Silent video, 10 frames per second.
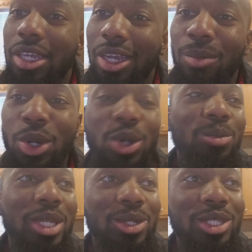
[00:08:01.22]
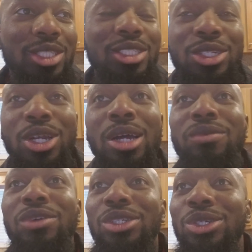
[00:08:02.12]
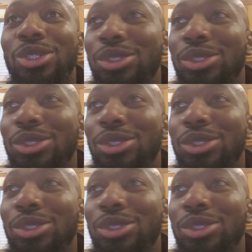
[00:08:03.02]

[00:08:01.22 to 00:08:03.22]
I'm home, yo. This is your comfort zone.